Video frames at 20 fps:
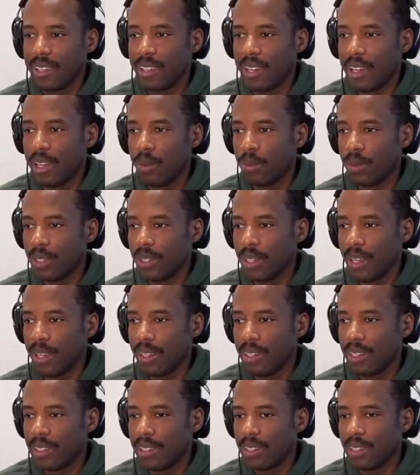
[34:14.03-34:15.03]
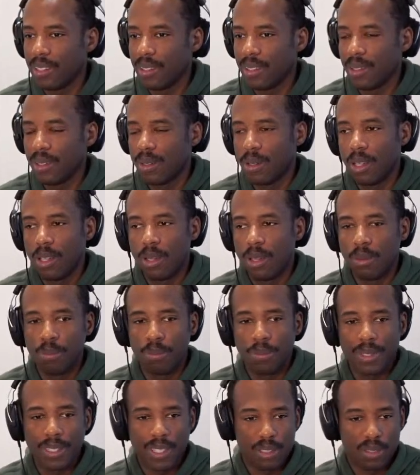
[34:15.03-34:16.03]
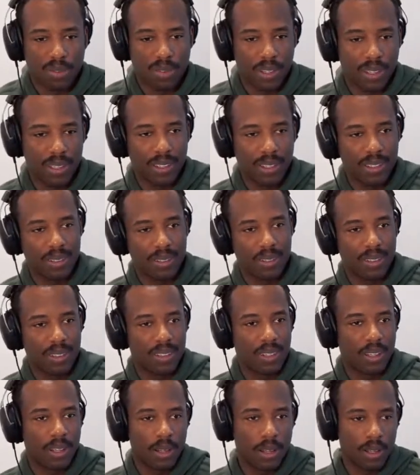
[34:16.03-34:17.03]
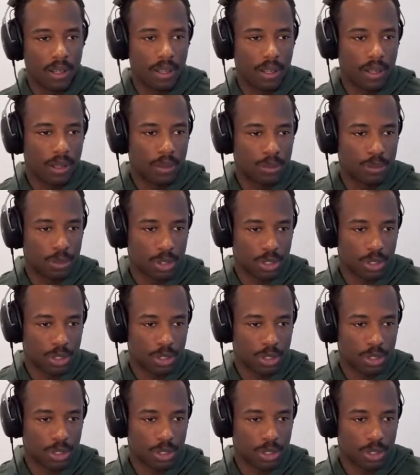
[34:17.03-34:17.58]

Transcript: to. Oh no, that's the wrong thing.